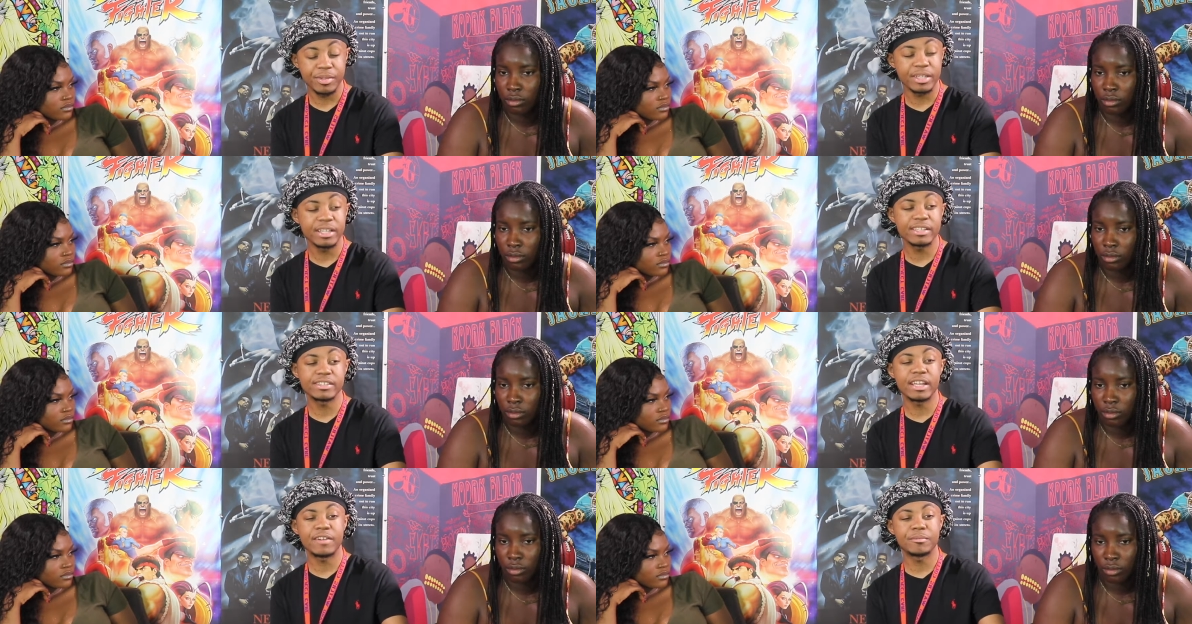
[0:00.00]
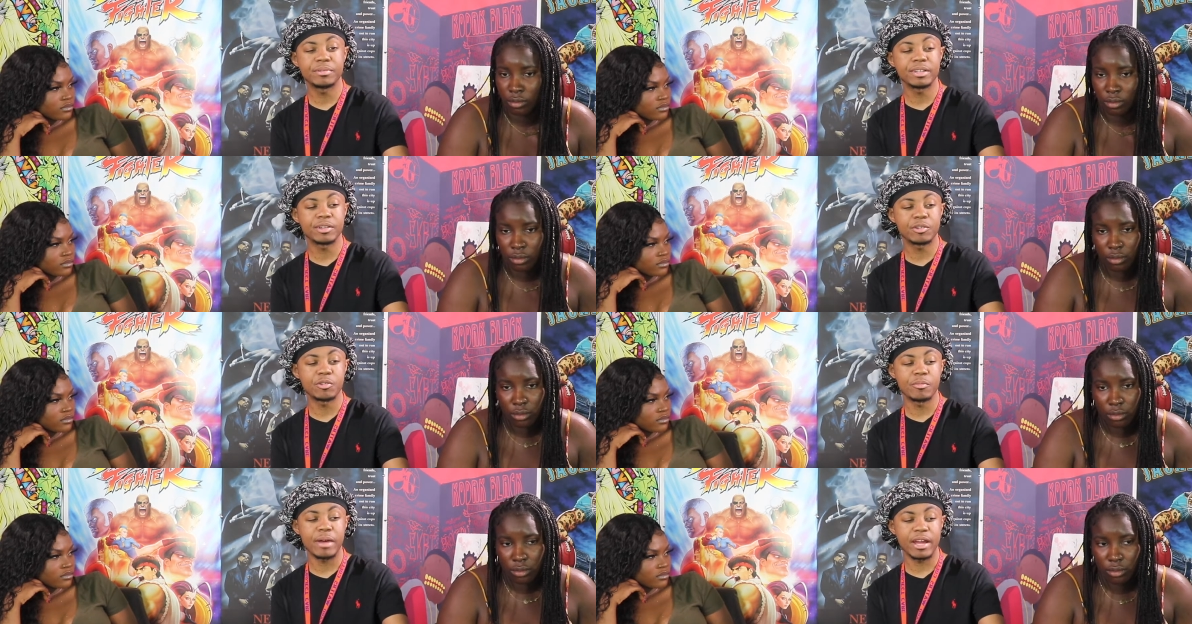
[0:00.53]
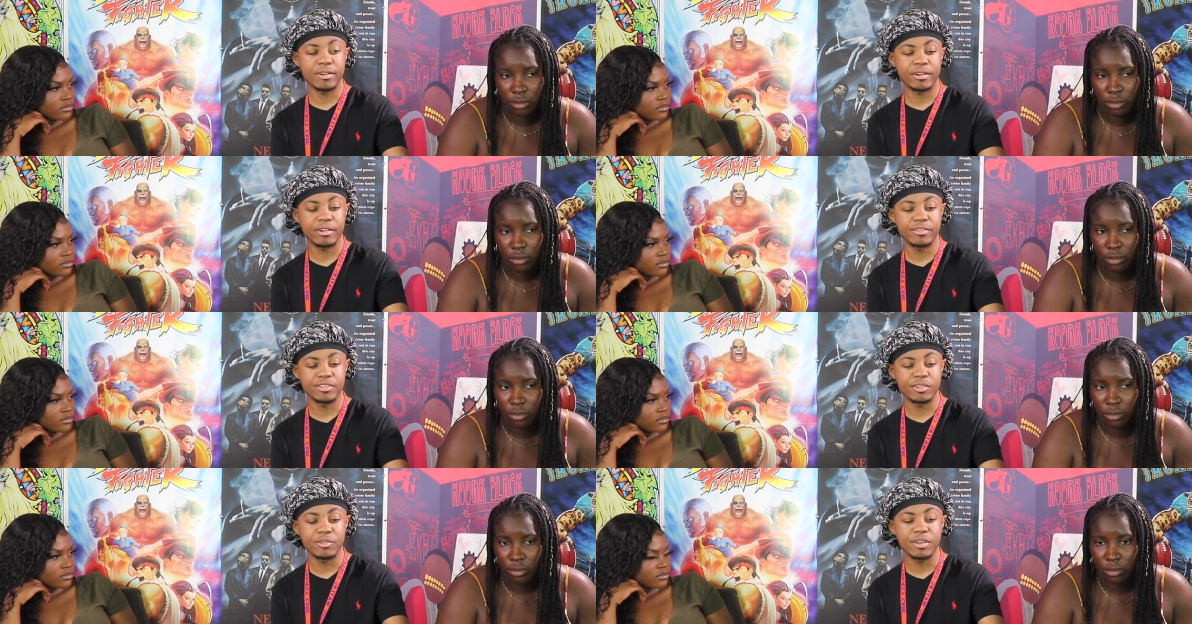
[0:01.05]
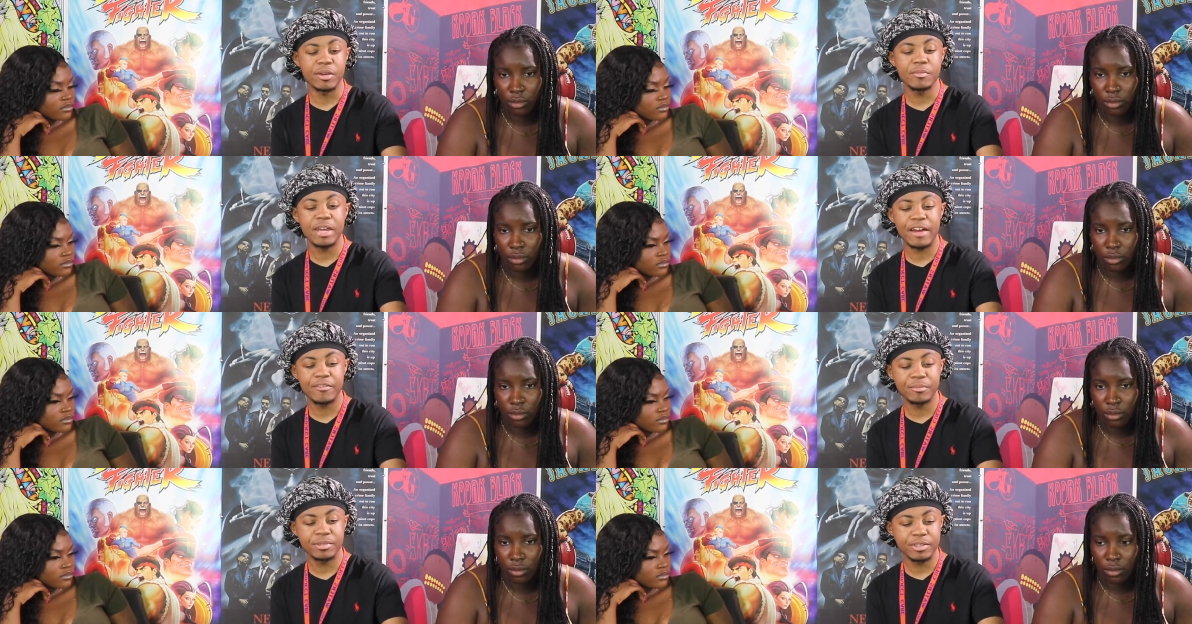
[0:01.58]
Speaker 1: But he doesn't have a political background, so him
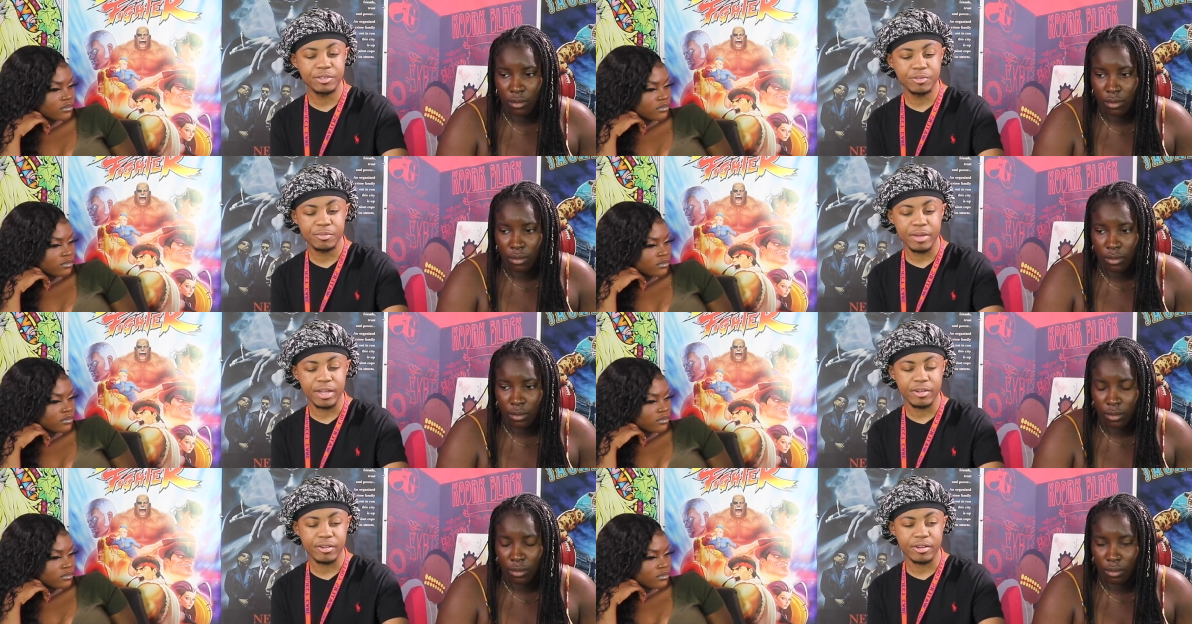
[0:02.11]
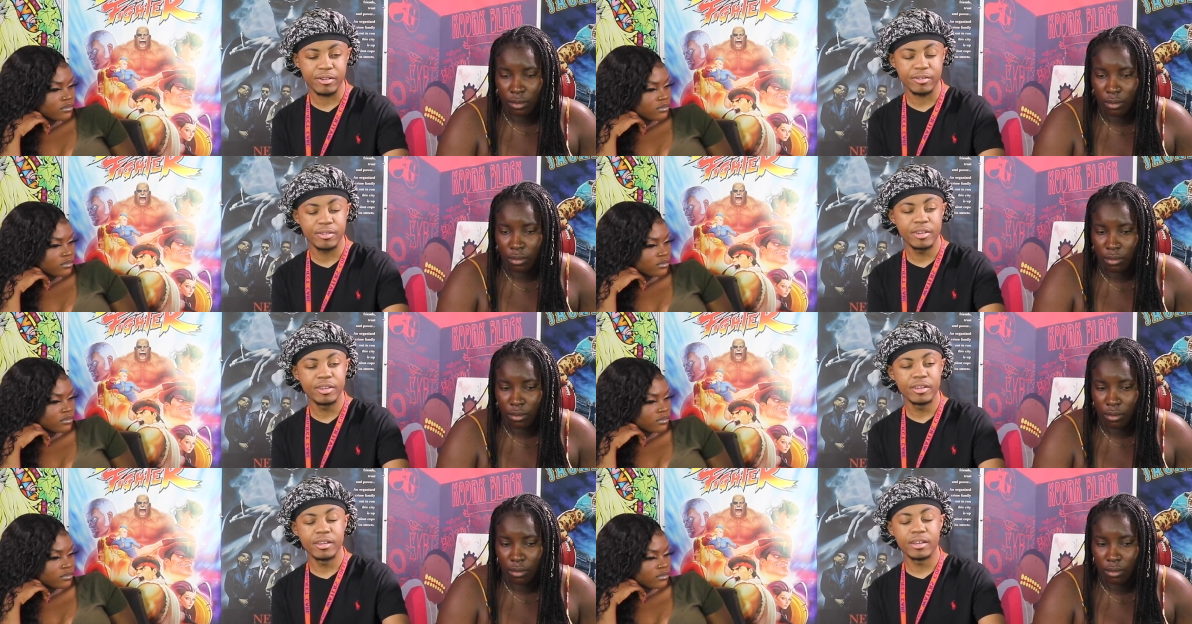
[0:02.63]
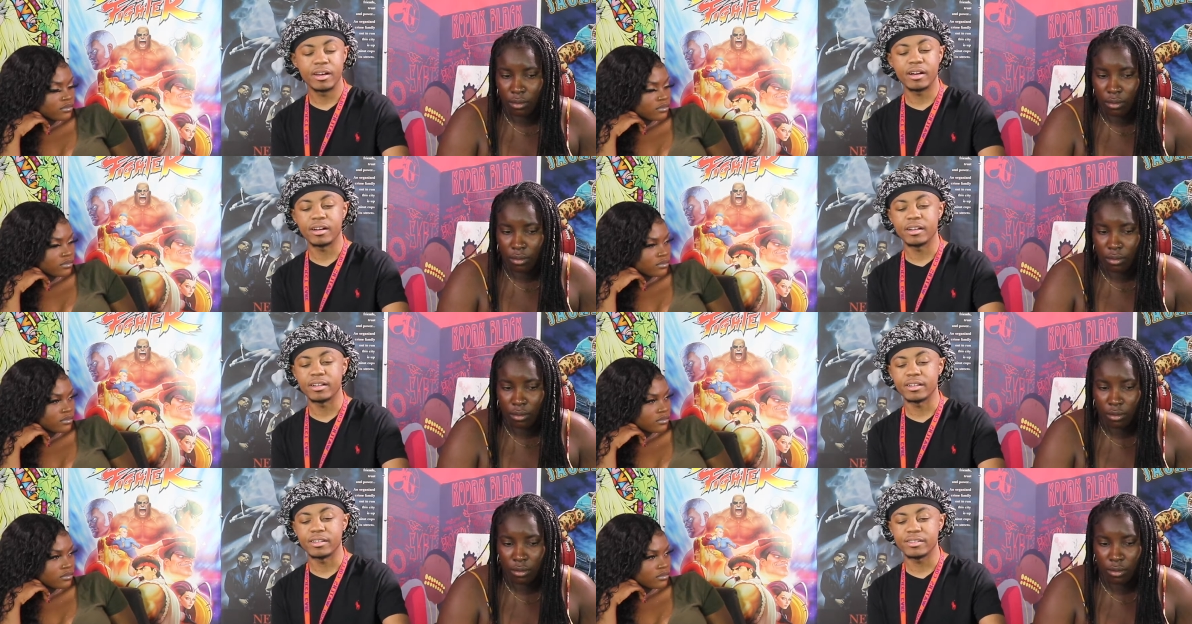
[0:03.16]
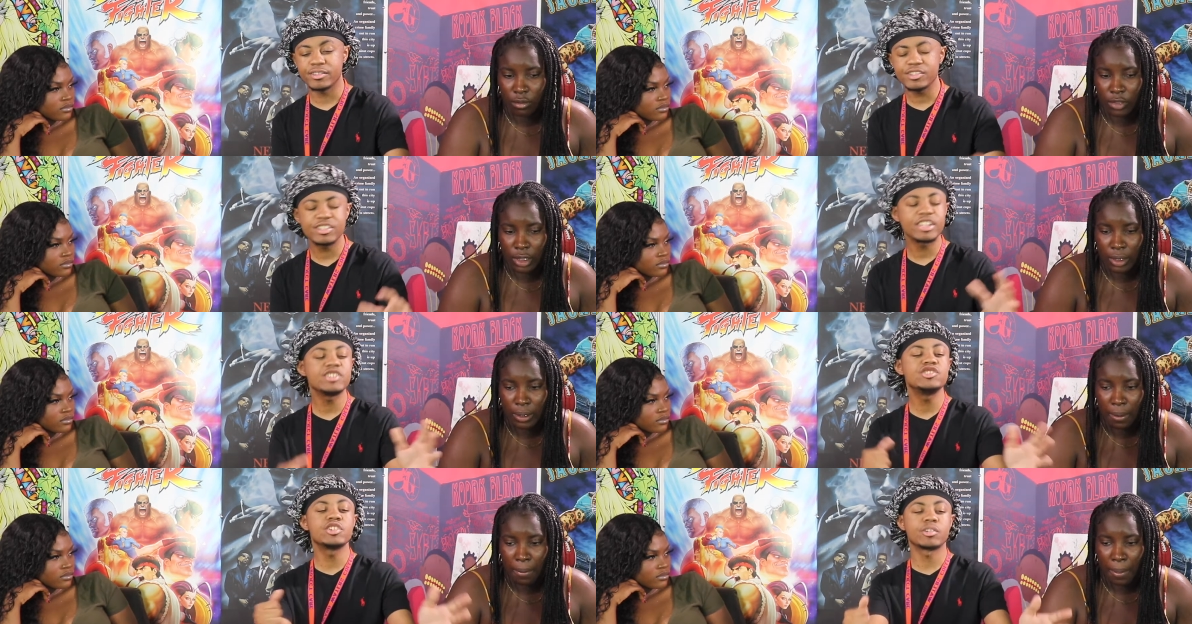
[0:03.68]
not having political background, uh,
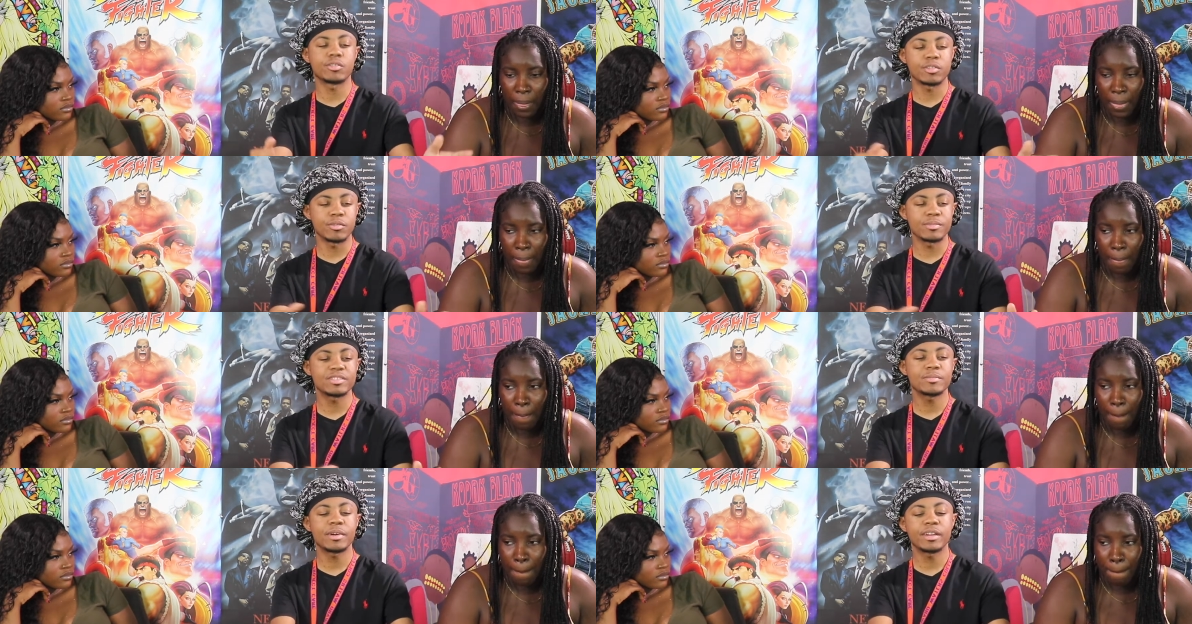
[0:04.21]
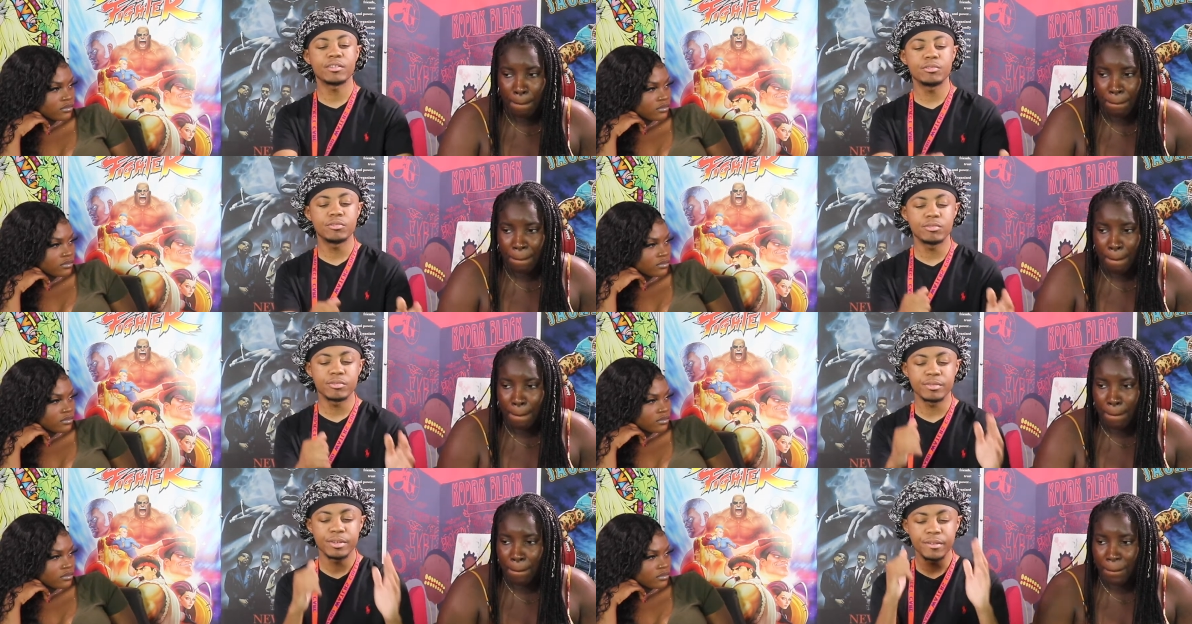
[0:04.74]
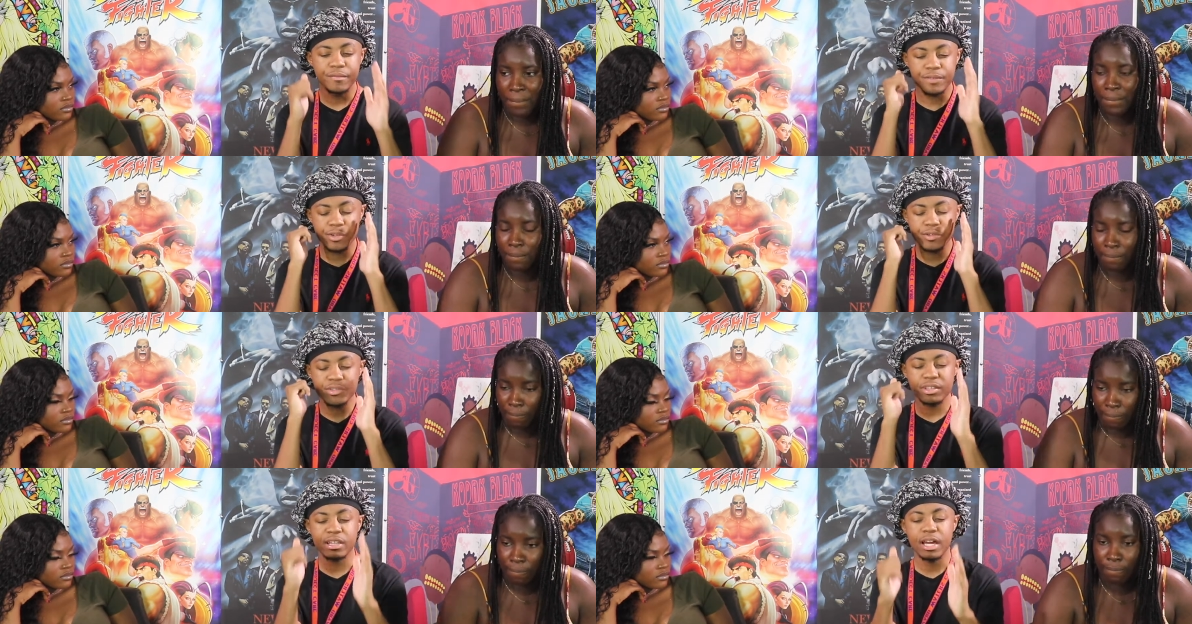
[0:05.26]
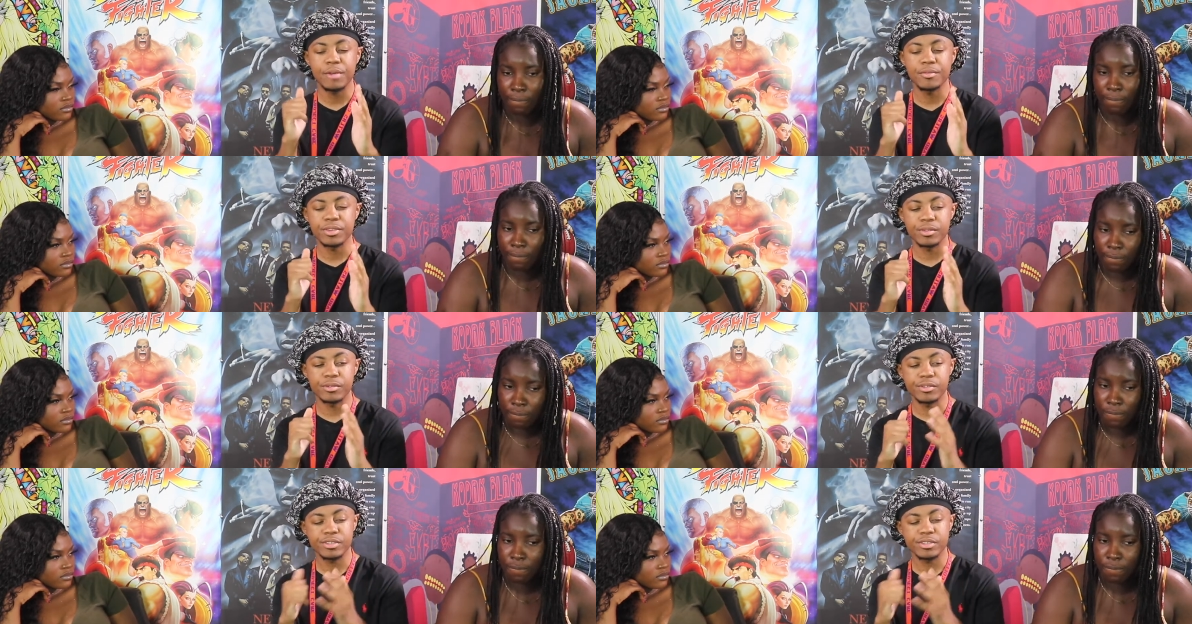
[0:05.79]
just in general though, but somebody who views align with